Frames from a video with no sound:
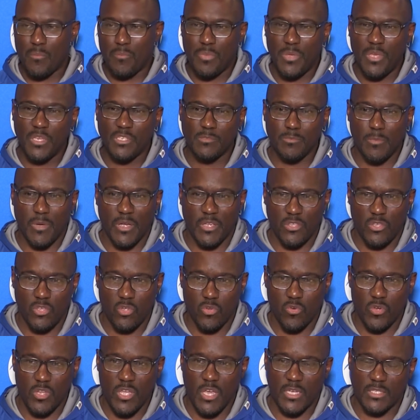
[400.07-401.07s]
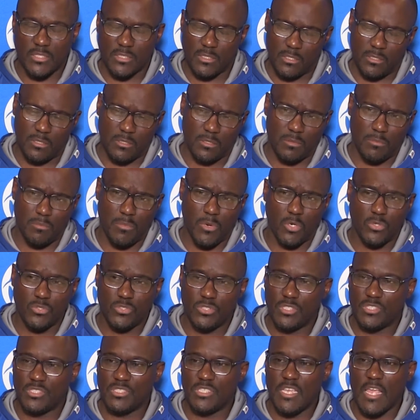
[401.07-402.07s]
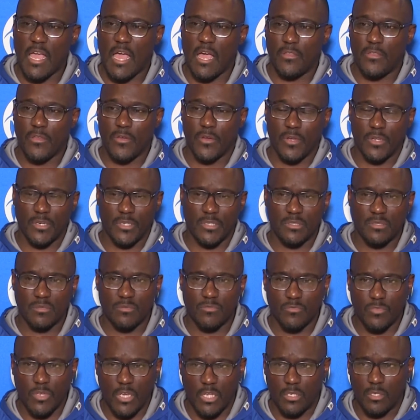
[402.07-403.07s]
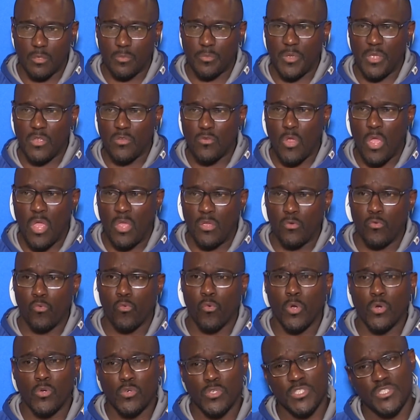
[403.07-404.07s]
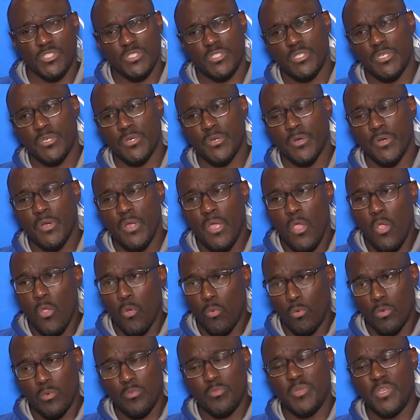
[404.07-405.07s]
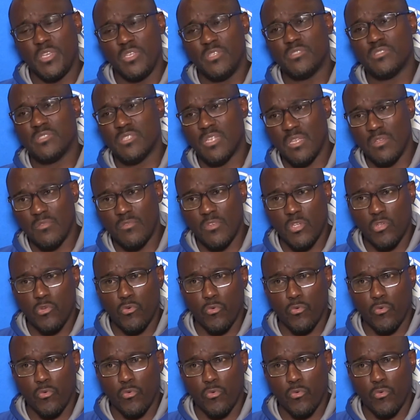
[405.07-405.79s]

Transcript: piques my curiosity the most to see how they're going to develop and grow this year would be Stevie